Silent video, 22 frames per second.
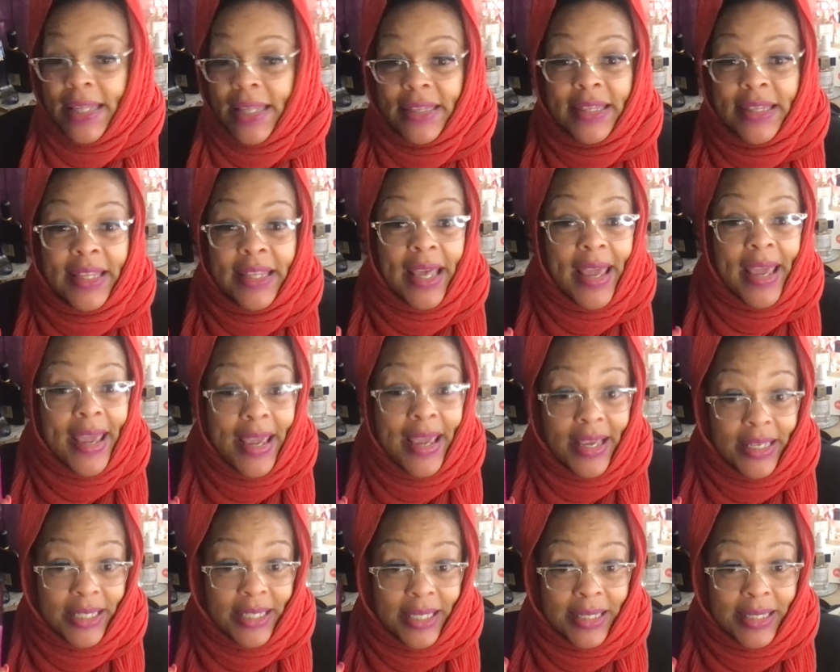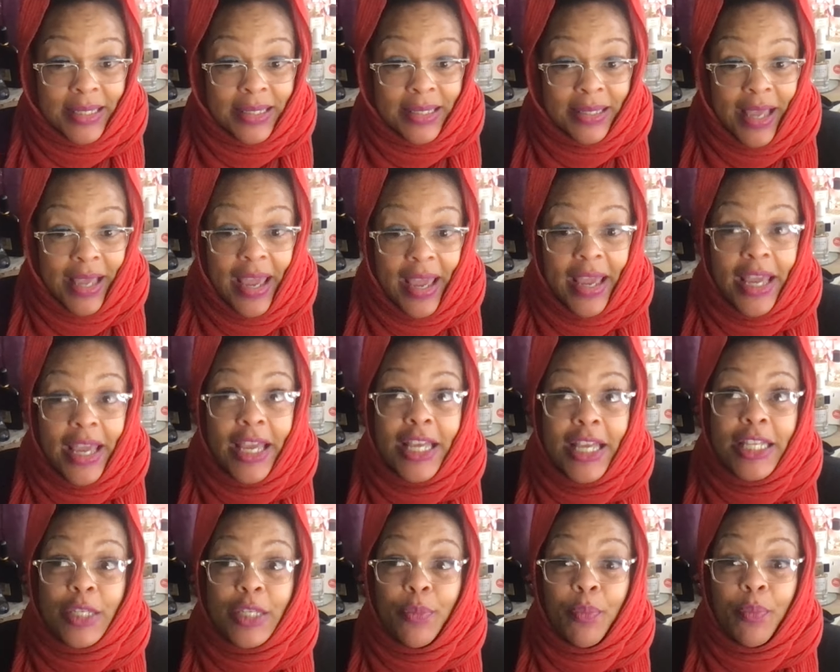this
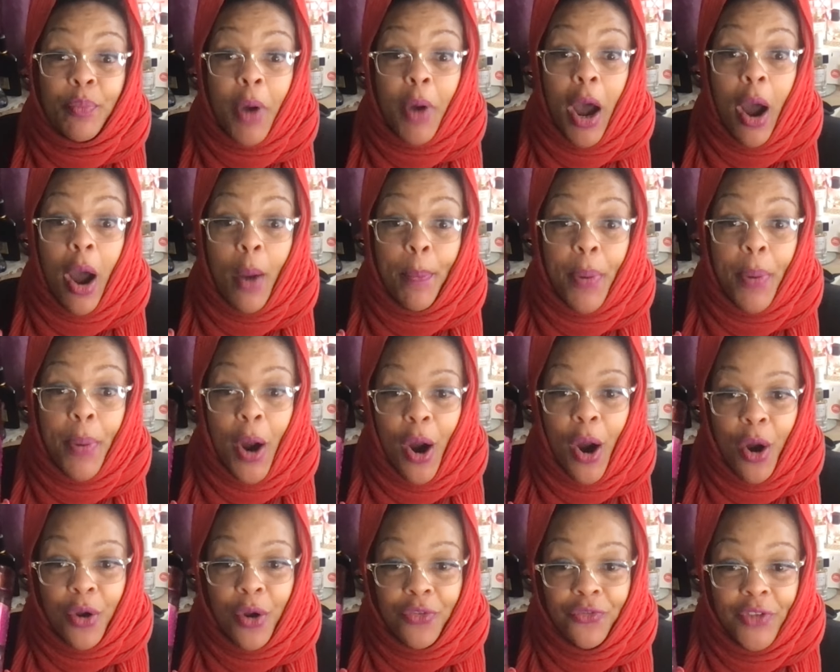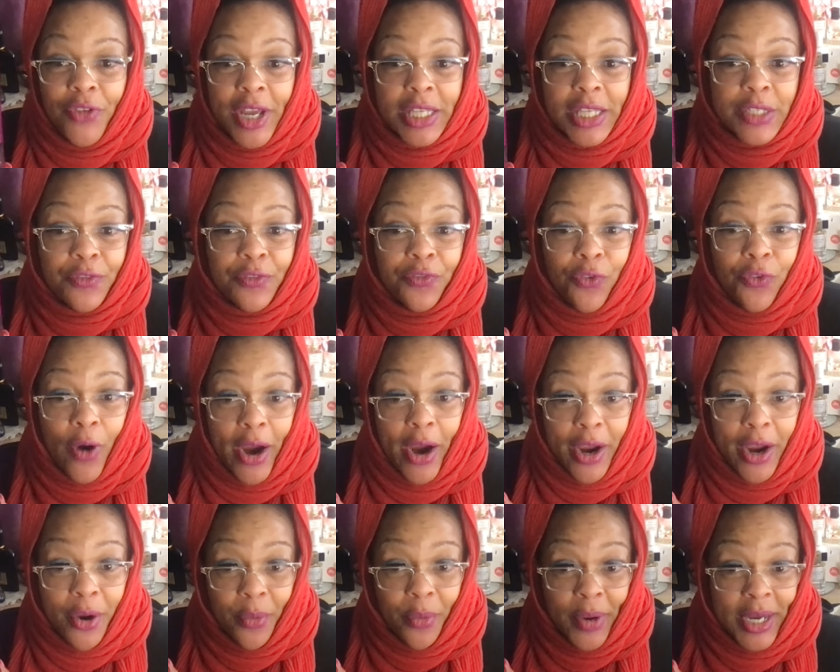is a perfect
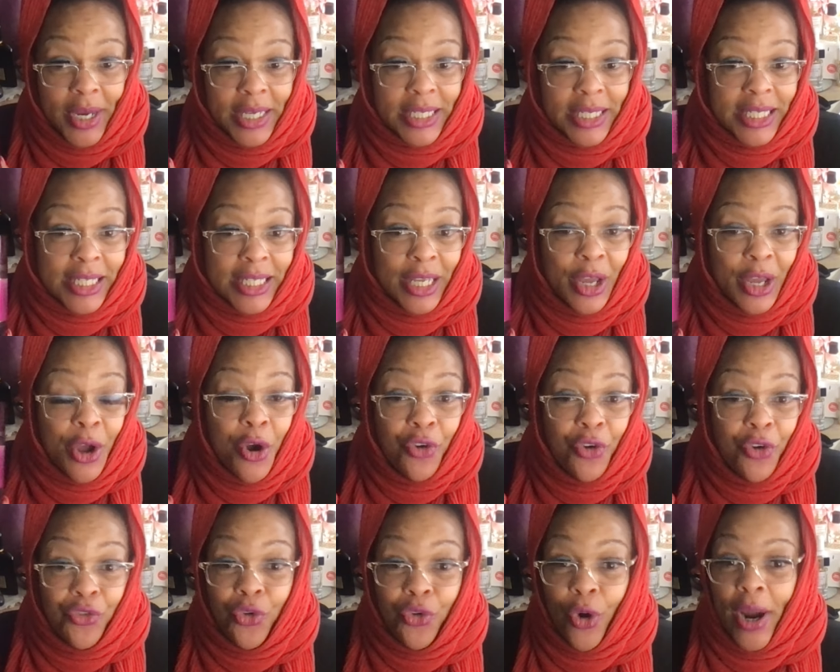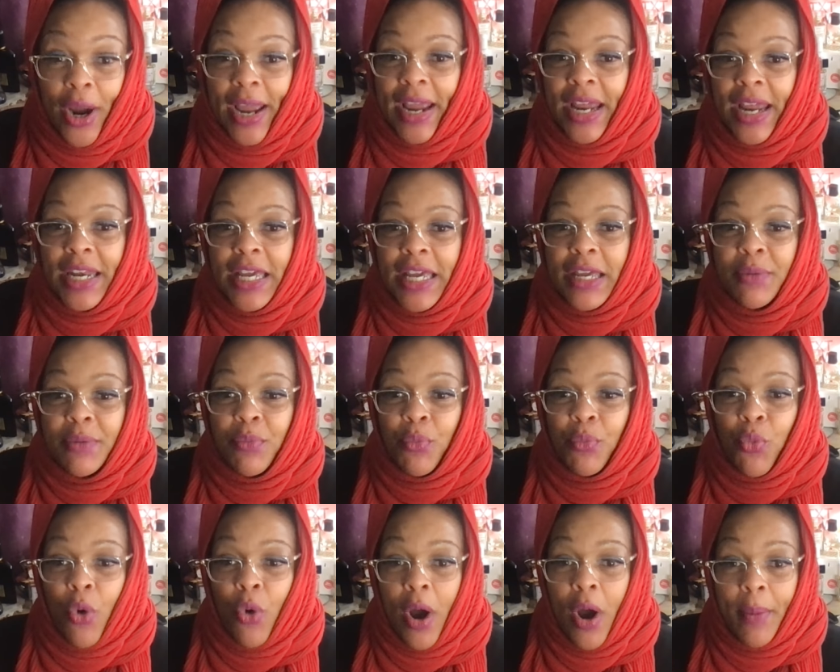fragrance for any
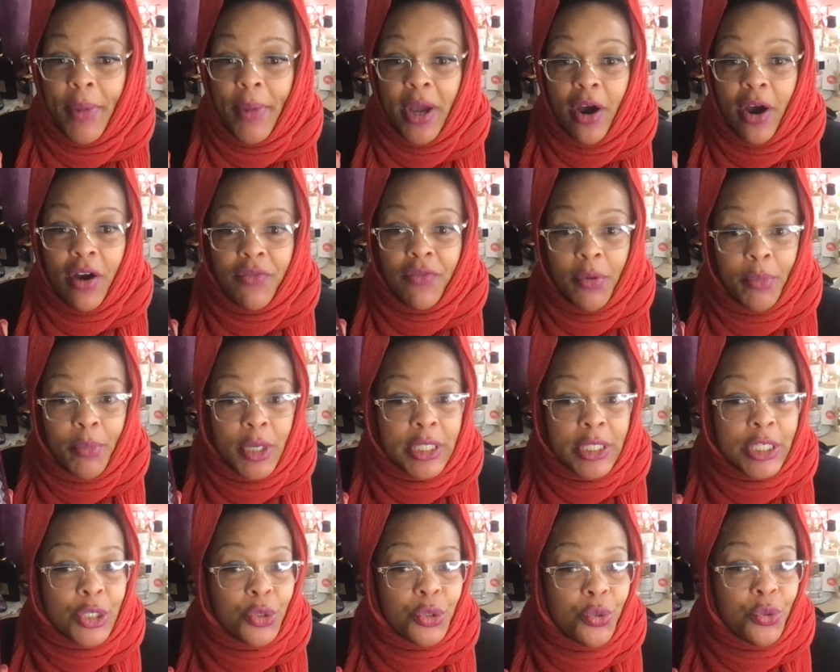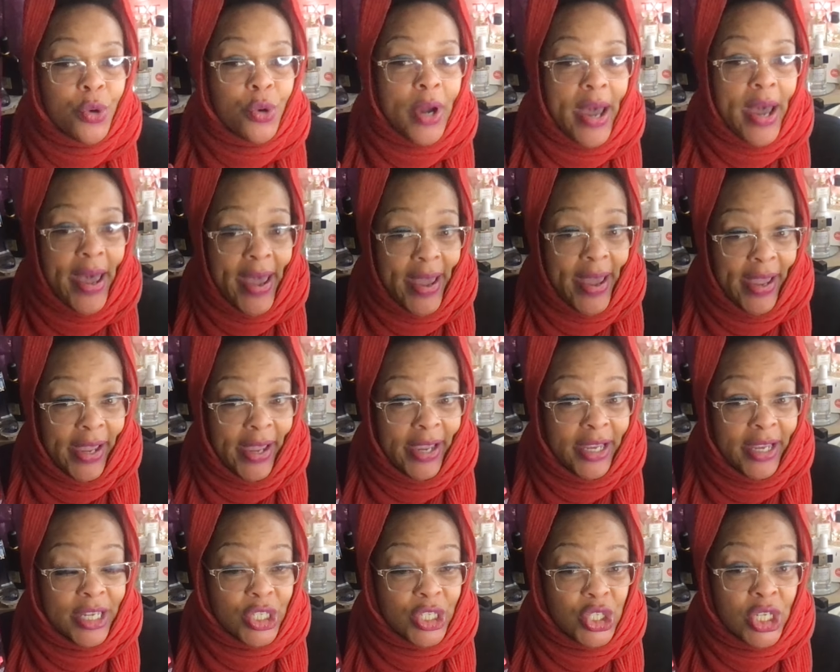woman of a mature
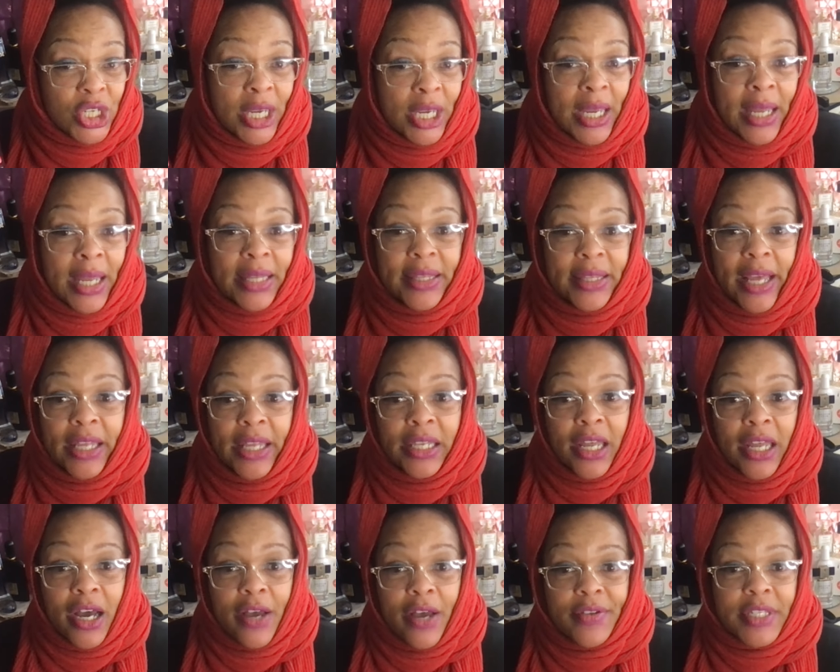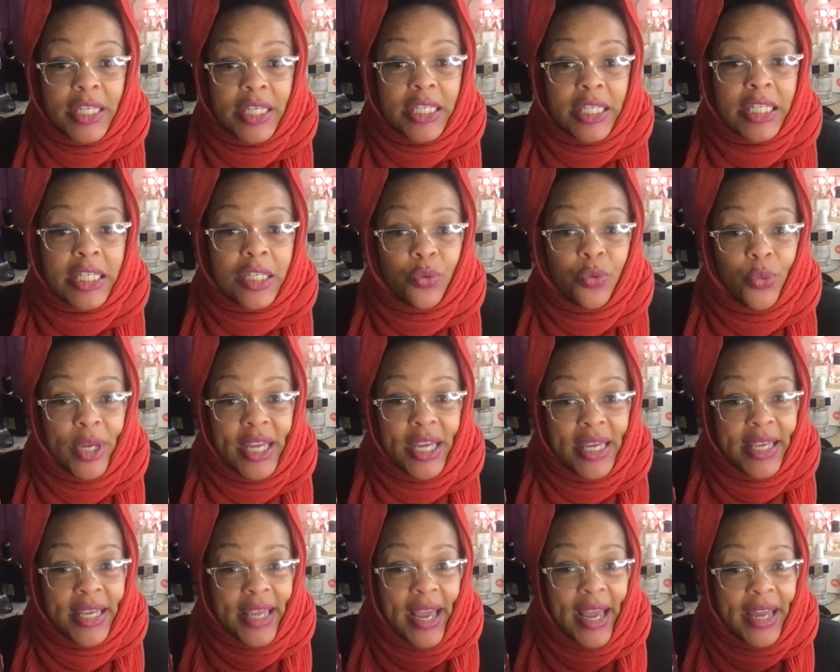age that loves a
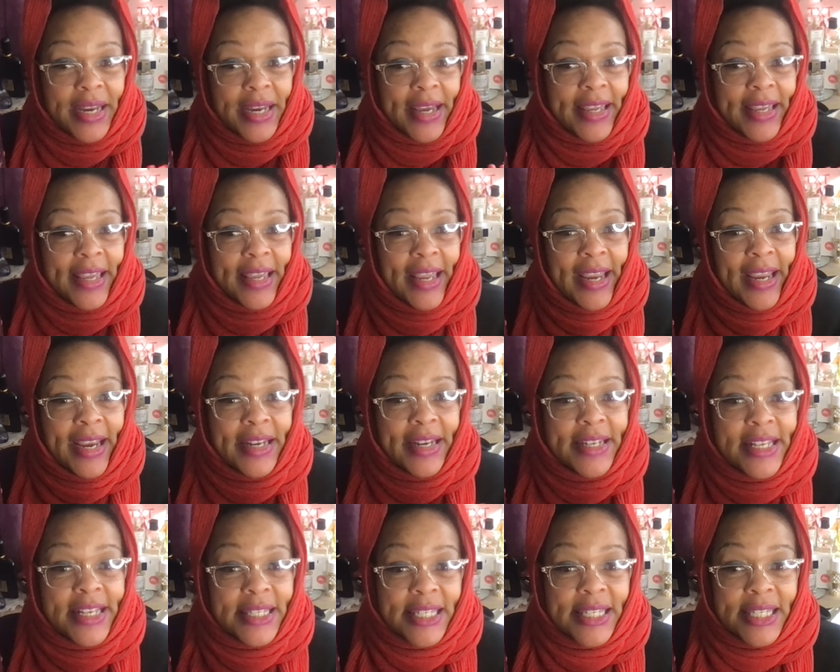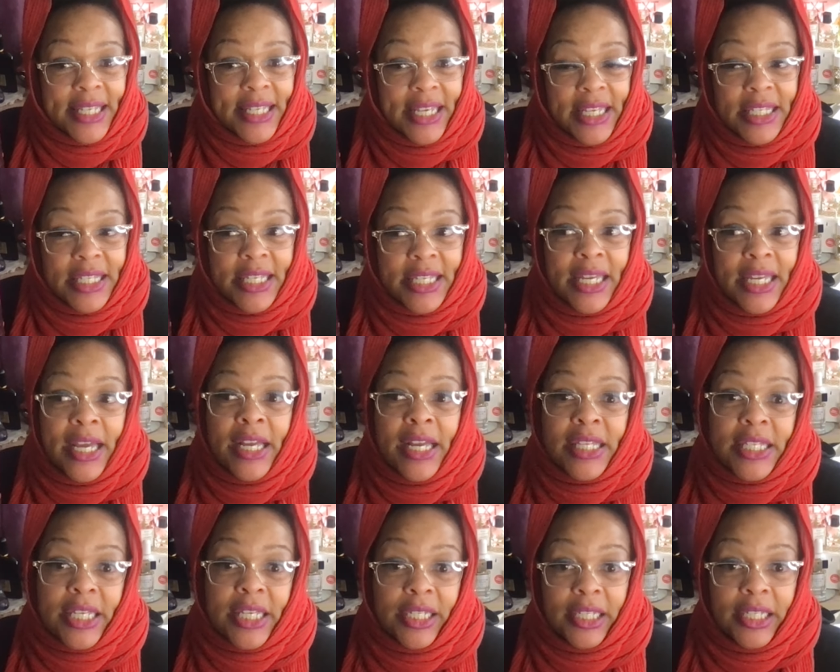sweet kind of candied scent
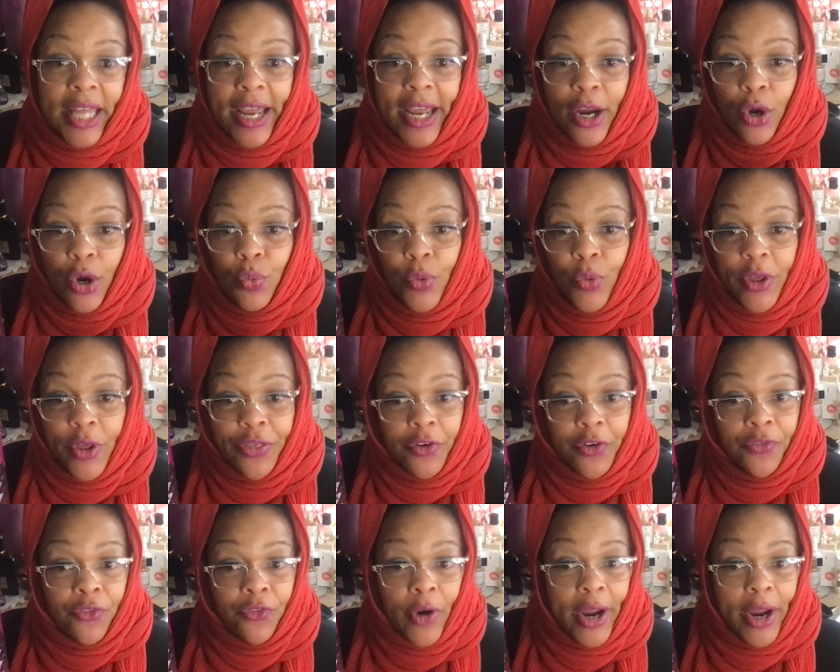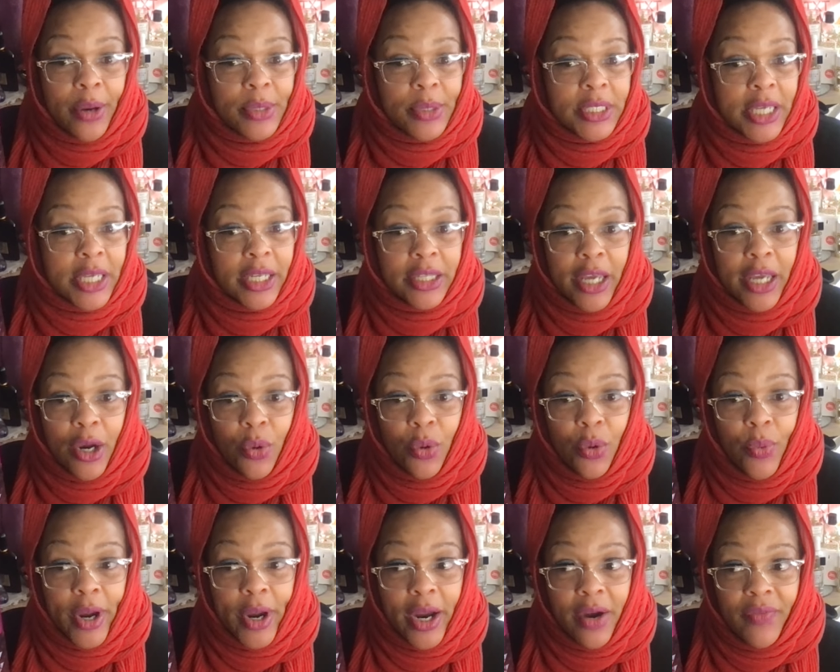to layer with a fragrance that they're
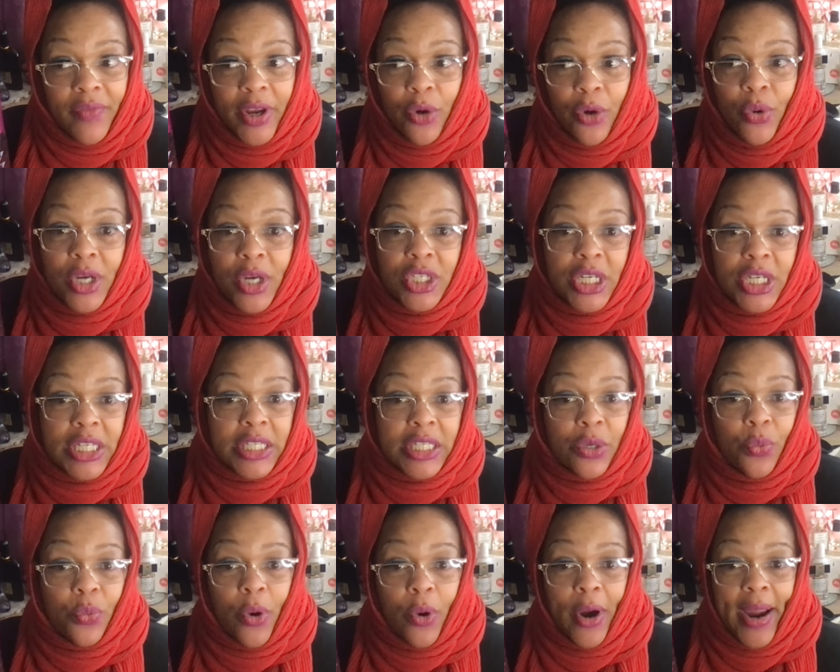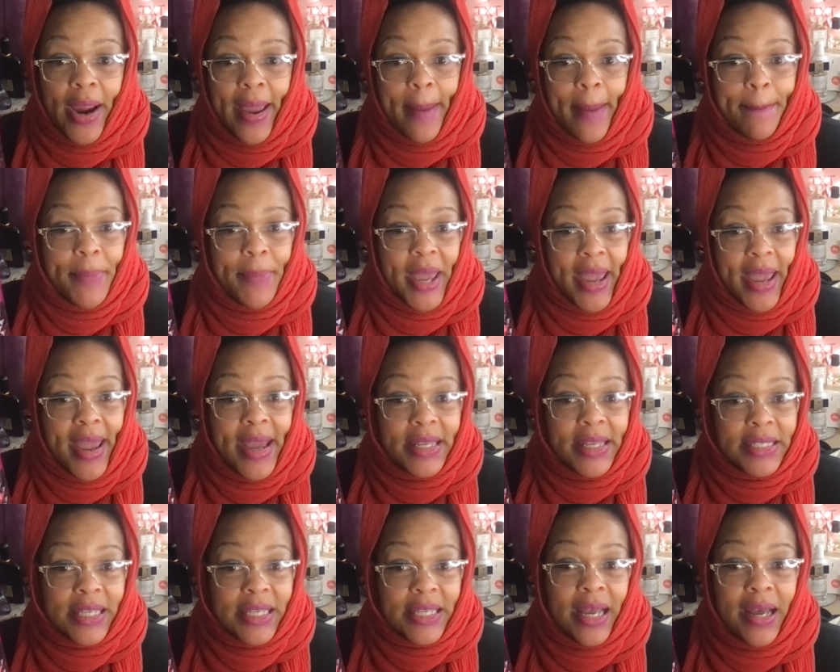wearing or just to wear at
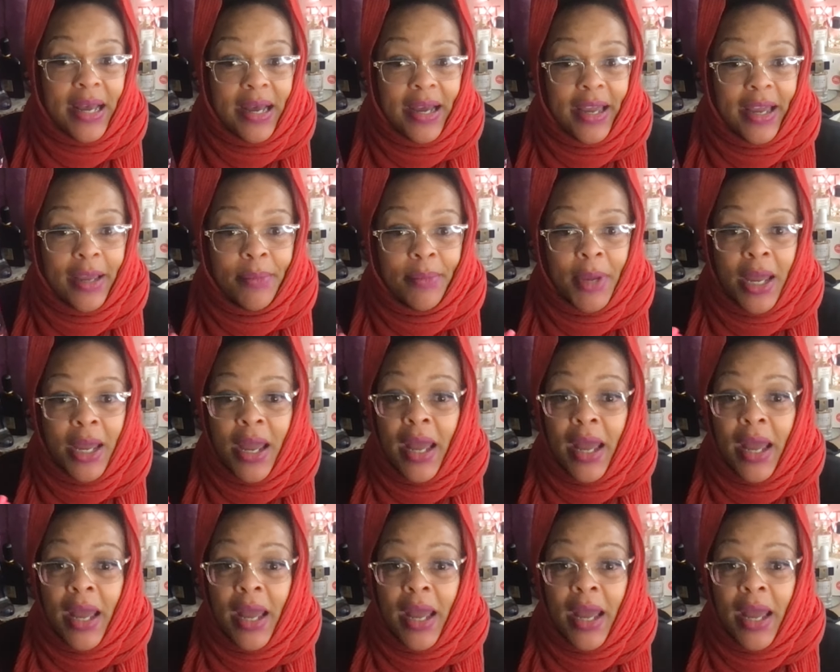bedtime.